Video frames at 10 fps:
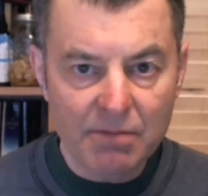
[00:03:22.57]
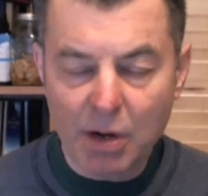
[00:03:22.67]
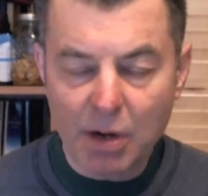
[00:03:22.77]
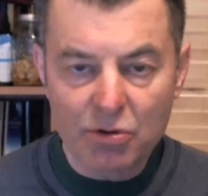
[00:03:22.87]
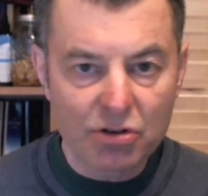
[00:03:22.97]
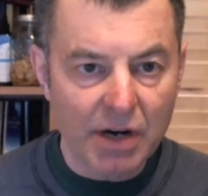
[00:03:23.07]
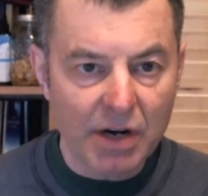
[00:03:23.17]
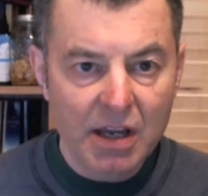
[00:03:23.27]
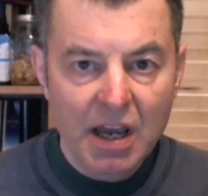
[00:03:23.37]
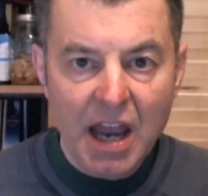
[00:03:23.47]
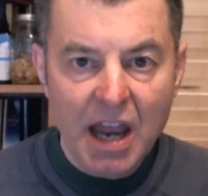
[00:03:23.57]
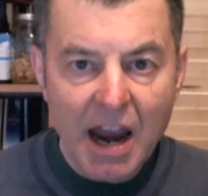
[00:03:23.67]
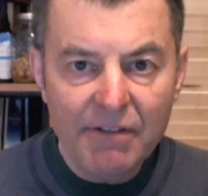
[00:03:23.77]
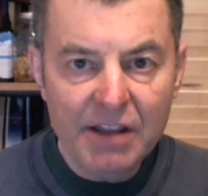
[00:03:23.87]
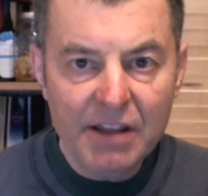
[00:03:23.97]
bone strength.
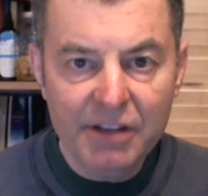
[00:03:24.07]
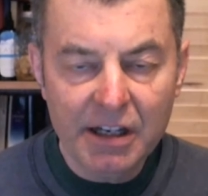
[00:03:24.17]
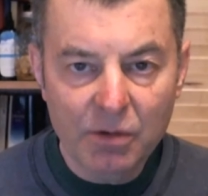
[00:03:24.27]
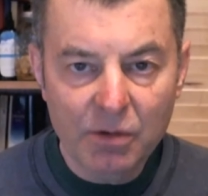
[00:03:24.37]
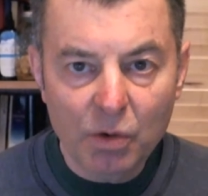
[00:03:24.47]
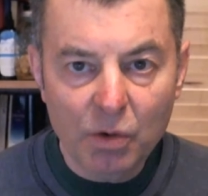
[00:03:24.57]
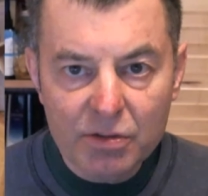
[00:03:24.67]
Everything was